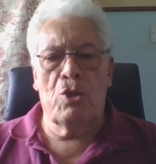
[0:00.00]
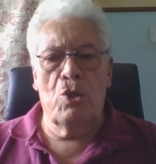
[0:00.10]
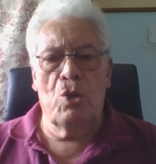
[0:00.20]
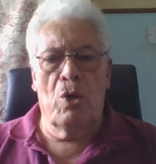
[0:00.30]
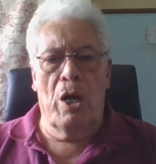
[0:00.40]

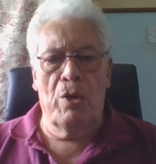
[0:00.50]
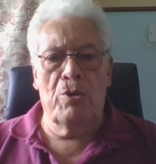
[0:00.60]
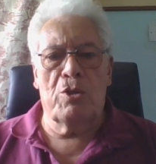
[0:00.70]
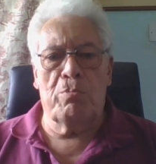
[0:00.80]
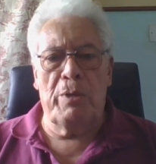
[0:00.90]
to your
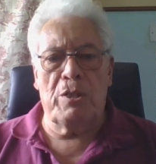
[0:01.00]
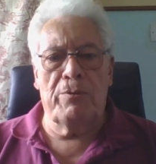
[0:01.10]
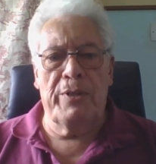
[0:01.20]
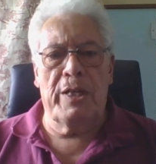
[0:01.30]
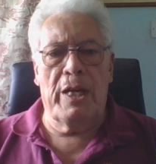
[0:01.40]
own
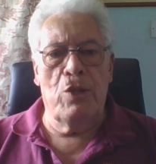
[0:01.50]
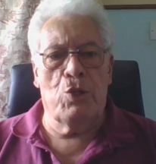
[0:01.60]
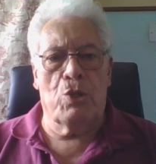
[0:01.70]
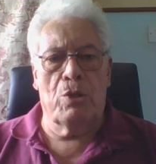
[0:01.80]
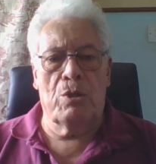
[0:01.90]

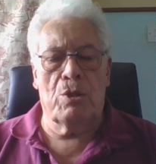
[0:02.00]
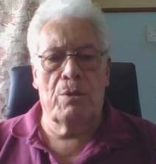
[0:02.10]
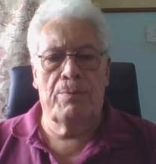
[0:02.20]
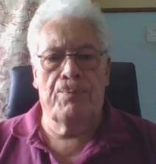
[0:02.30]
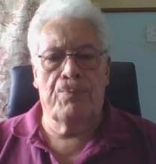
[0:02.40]
specifications?